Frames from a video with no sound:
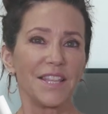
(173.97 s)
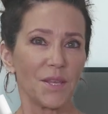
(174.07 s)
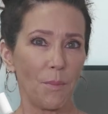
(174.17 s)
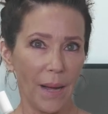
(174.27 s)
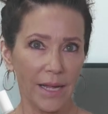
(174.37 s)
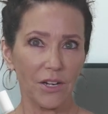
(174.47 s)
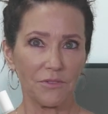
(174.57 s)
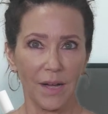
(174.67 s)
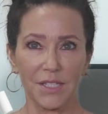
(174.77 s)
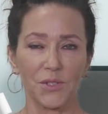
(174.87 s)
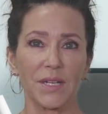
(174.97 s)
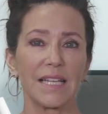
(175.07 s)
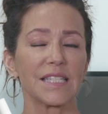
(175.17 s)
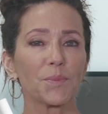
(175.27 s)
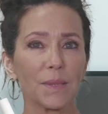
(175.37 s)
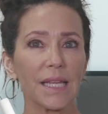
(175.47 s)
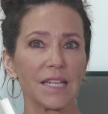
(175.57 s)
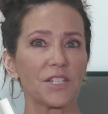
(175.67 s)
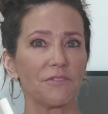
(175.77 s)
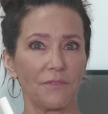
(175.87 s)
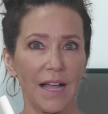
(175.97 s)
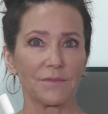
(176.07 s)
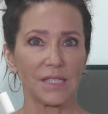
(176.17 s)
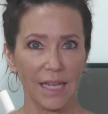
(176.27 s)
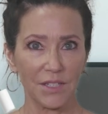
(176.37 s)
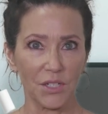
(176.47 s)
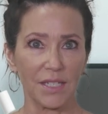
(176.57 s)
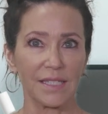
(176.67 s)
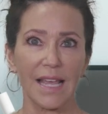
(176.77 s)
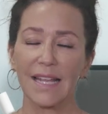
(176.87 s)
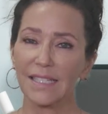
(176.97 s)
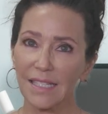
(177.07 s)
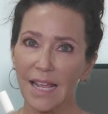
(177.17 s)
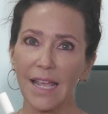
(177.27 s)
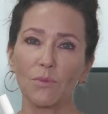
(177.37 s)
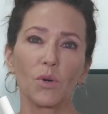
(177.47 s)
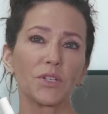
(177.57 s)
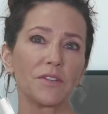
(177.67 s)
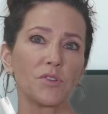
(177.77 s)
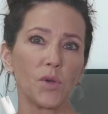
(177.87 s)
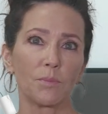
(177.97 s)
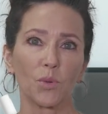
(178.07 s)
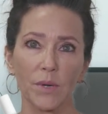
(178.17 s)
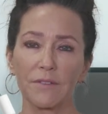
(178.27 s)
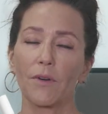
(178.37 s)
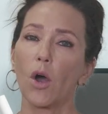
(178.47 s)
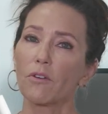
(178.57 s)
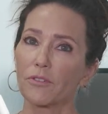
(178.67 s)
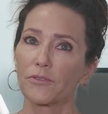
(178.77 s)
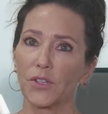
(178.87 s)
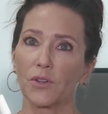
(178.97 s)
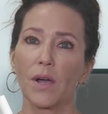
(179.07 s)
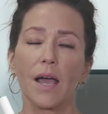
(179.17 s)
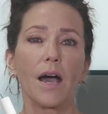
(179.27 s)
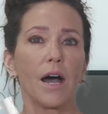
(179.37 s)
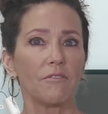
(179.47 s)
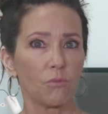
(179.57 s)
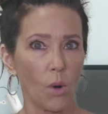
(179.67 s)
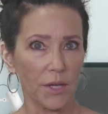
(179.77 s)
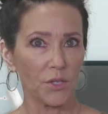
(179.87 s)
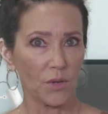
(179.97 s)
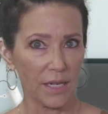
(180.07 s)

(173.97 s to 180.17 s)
The Buyer Advisory is split into 5 sections, and today we'll give you a brief overview of what you